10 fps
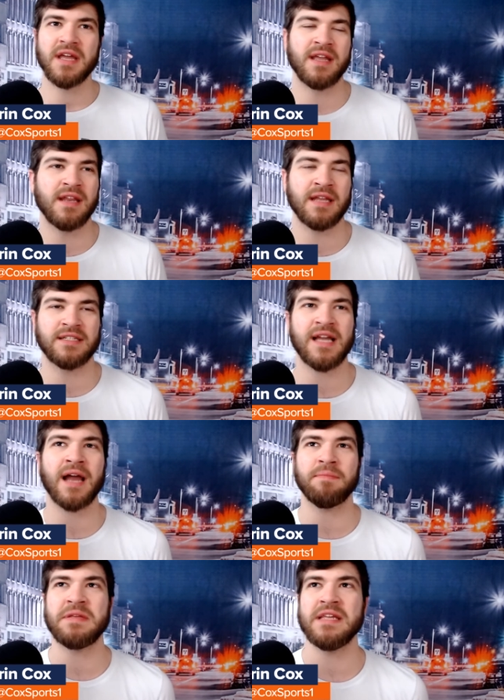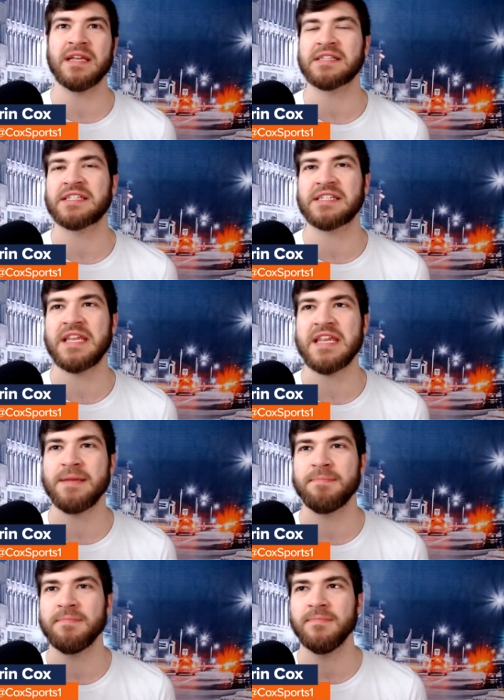it, it not being a
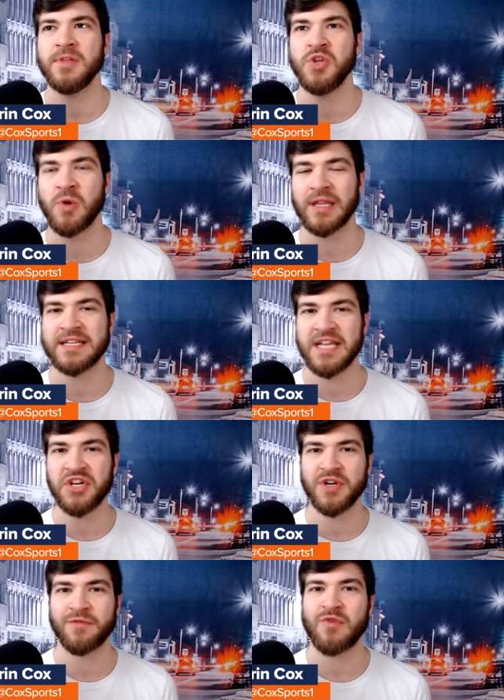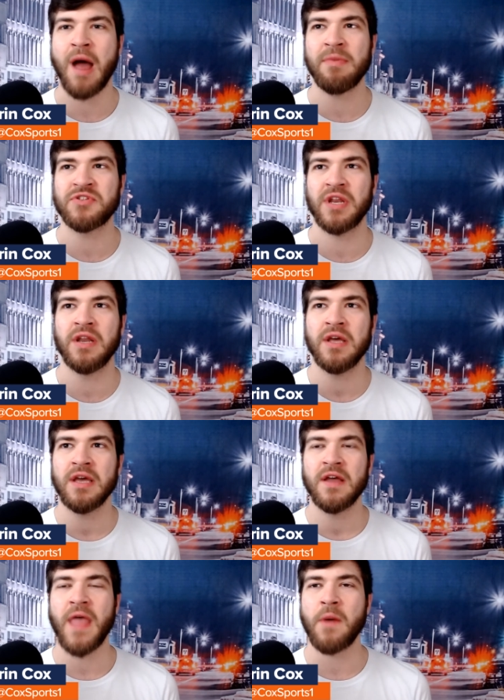scheme utilization of Robinson
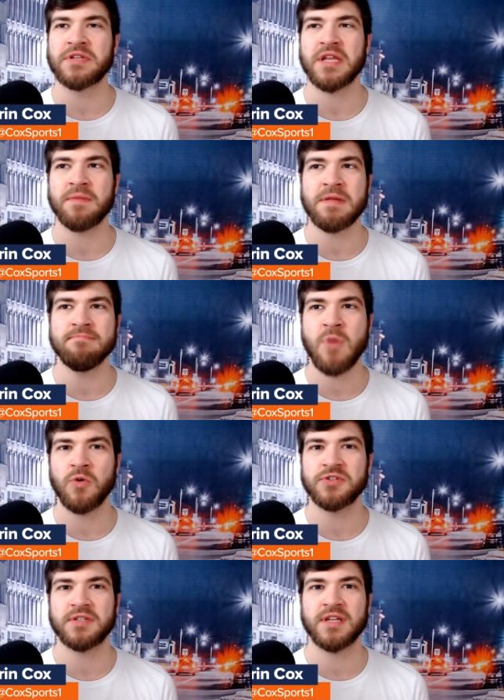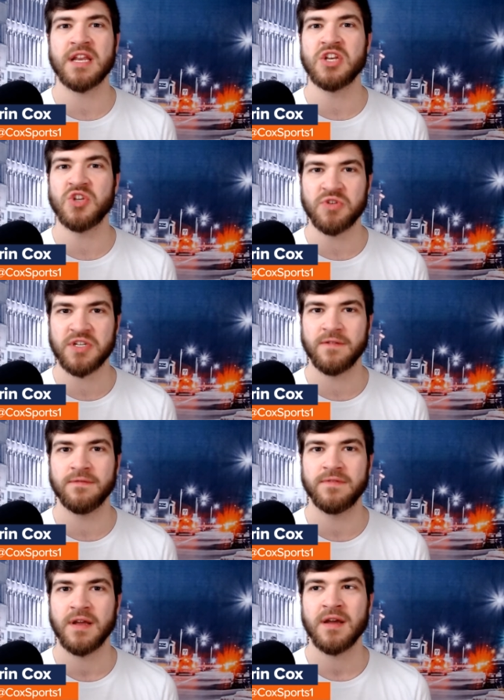that was going to be most
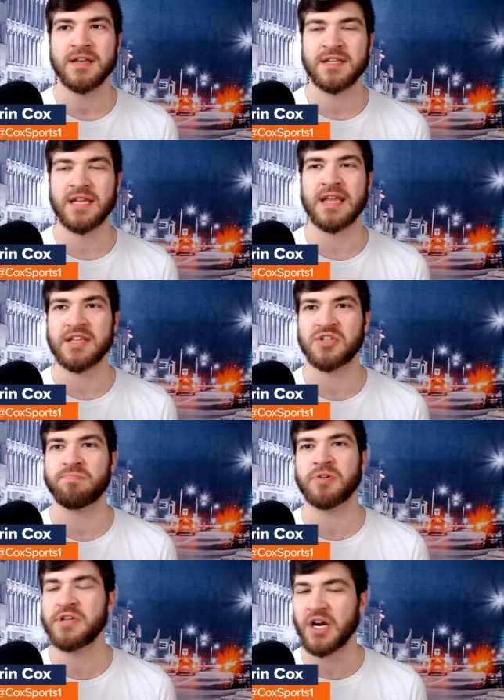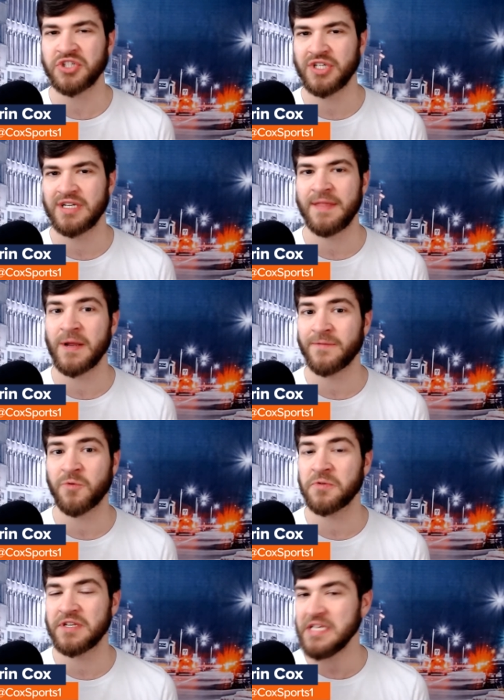conducive to his production and
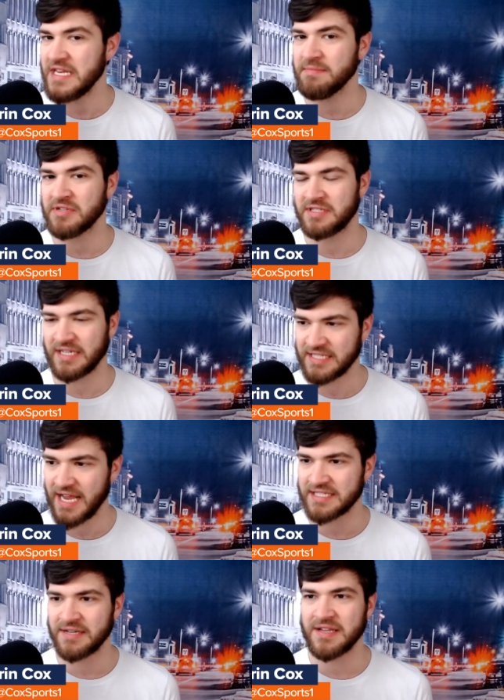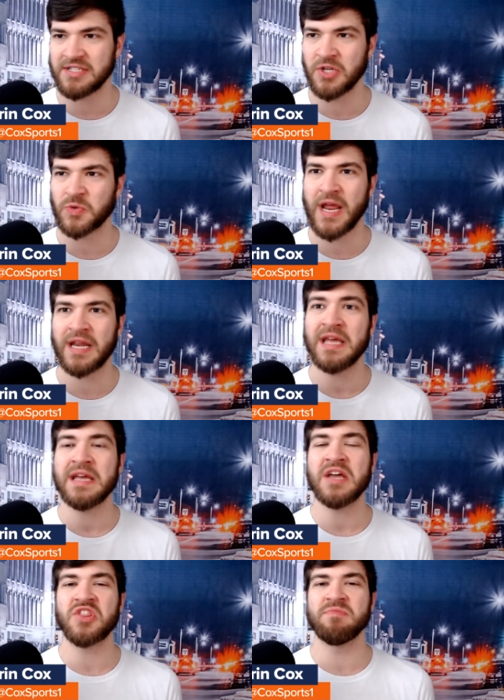therefore the team's success. You know, he still ran,
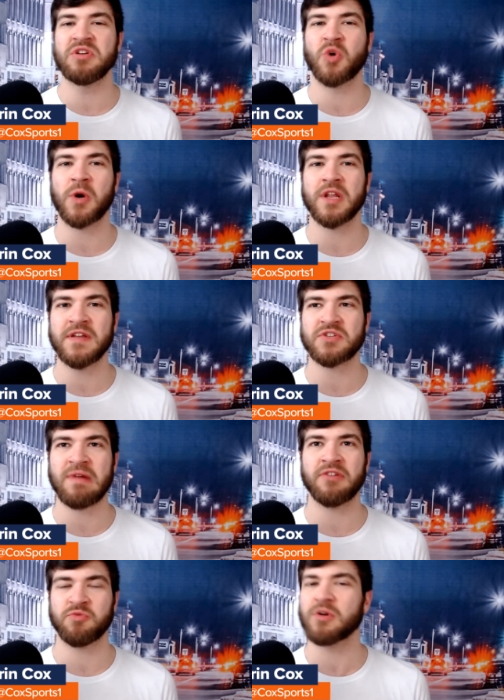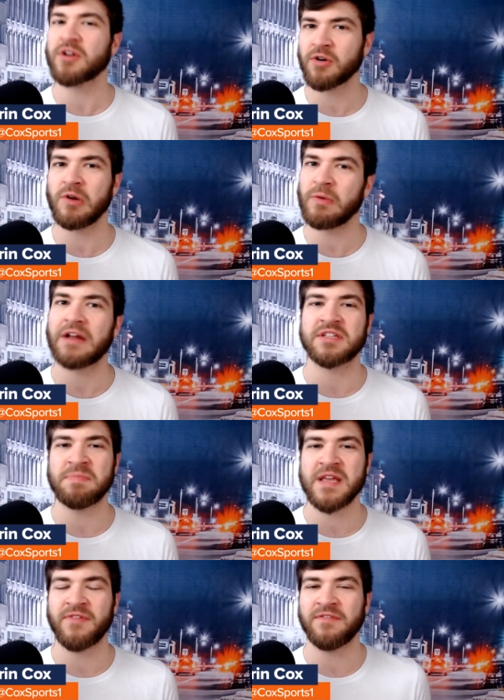the majority of his routes were curl routes. The
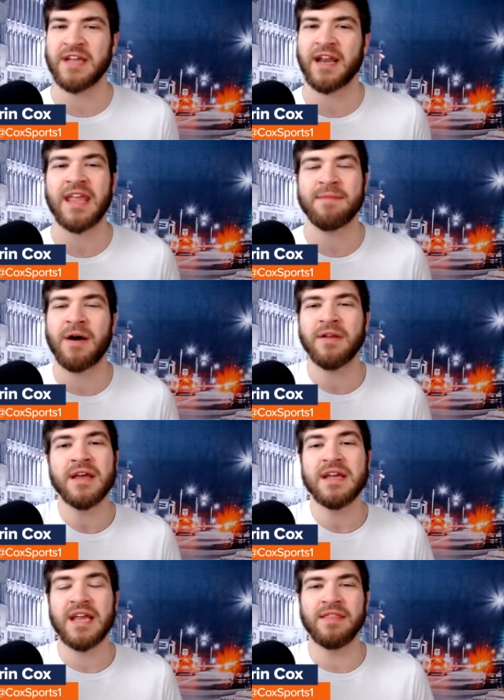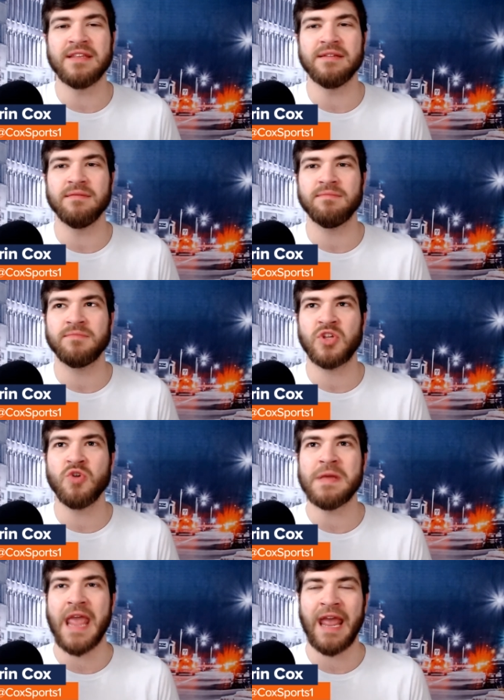P F F data came out in the
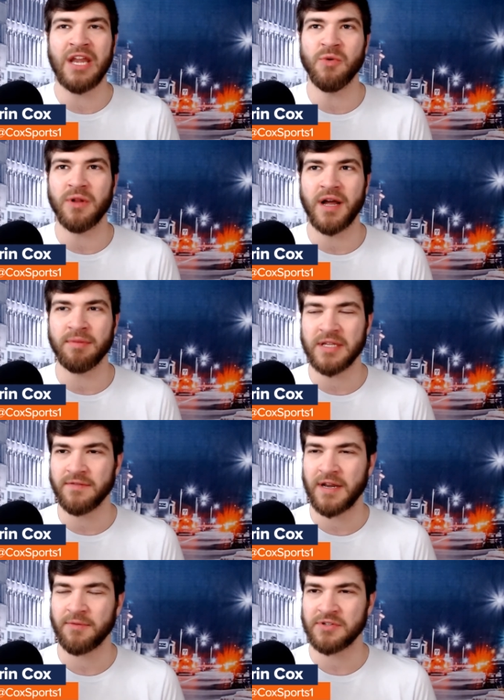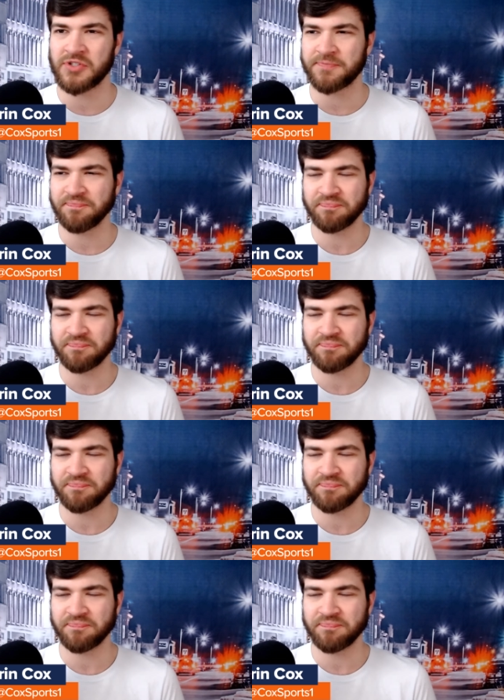Q B annual, I believe, and it was,